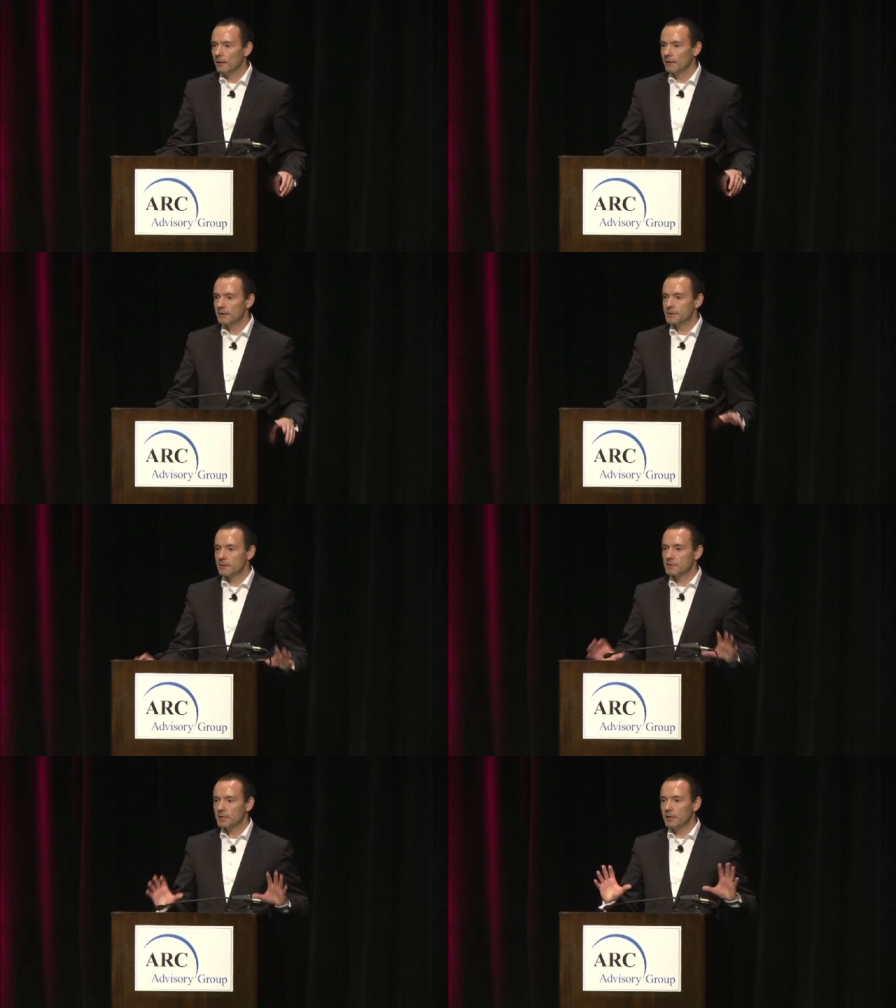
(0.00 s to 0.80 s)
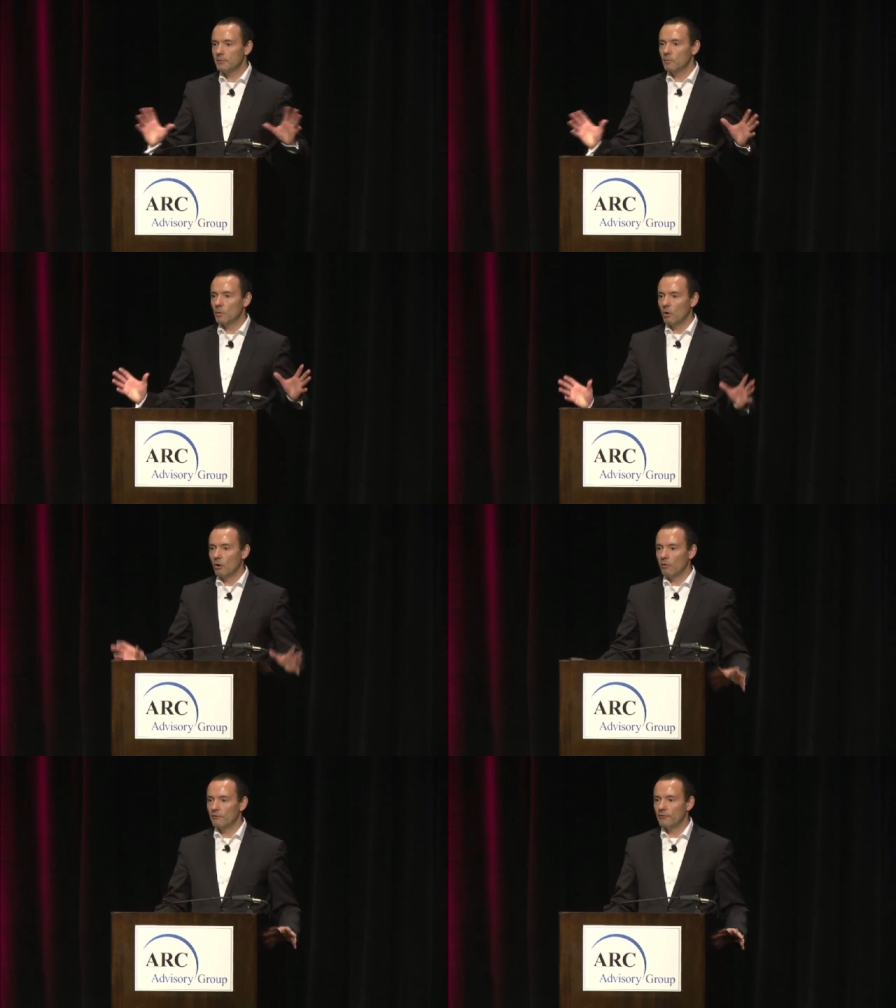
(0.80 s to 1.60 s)
uh, is the scheme
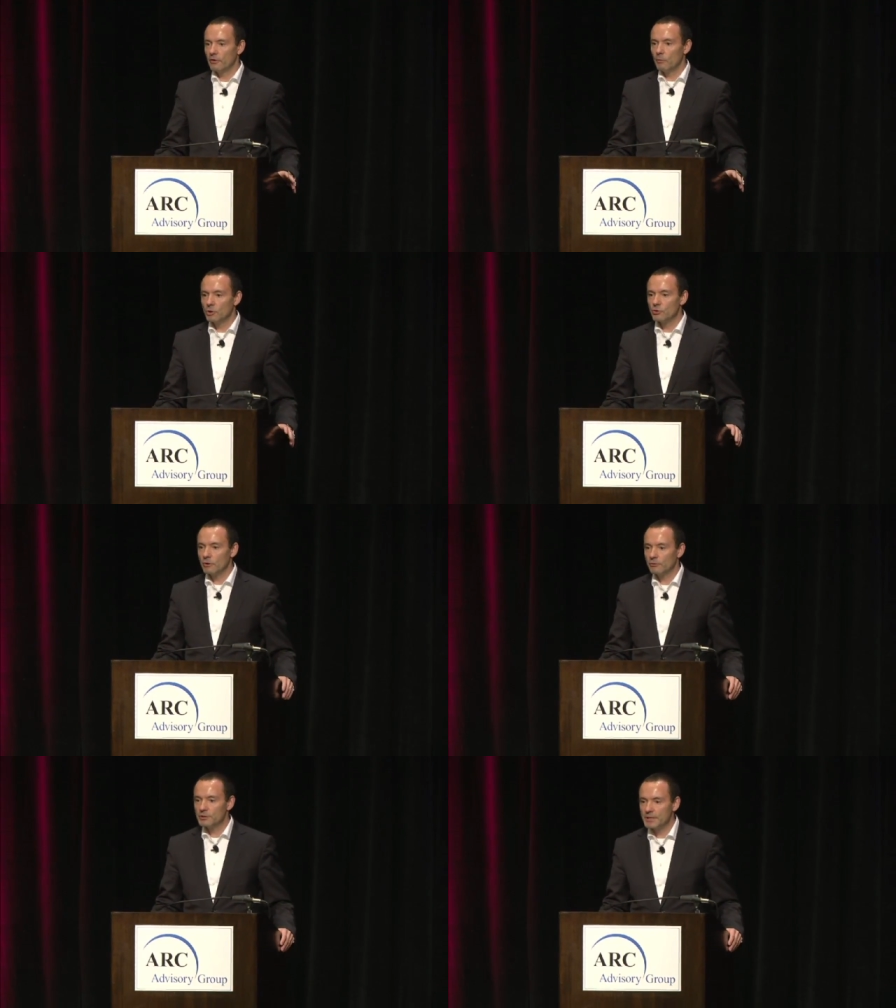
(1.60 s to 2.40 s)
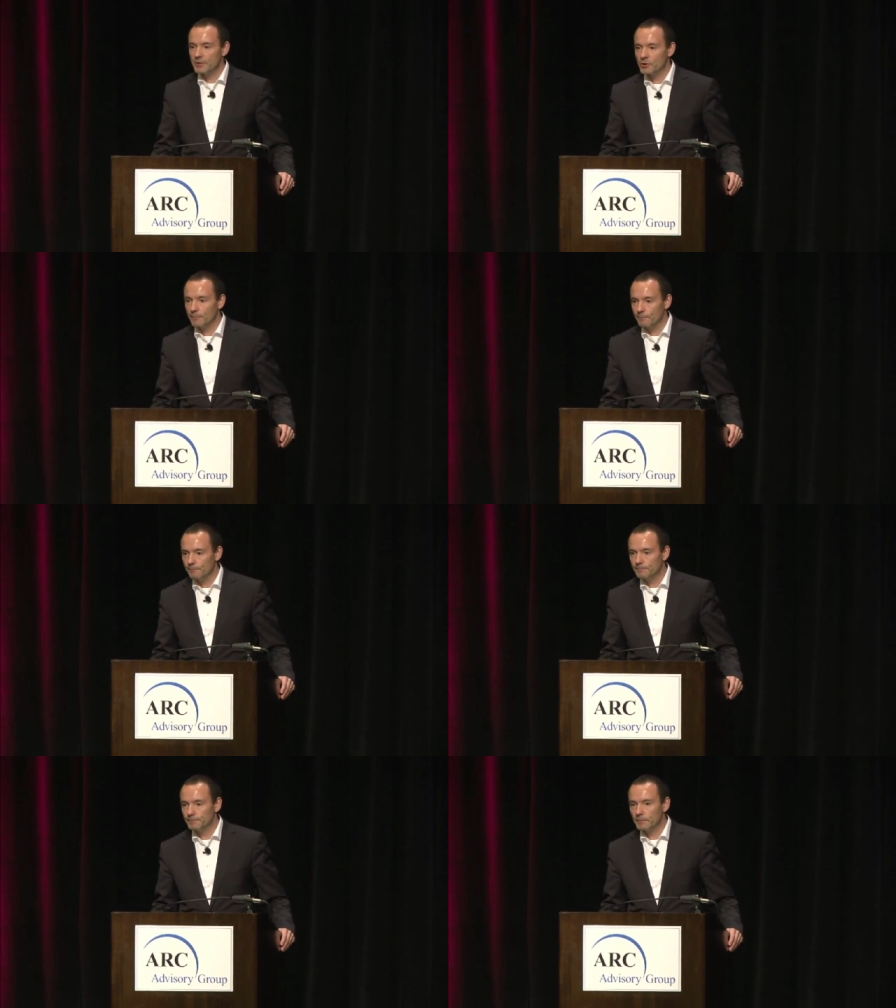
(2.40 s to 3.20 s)
of modularization.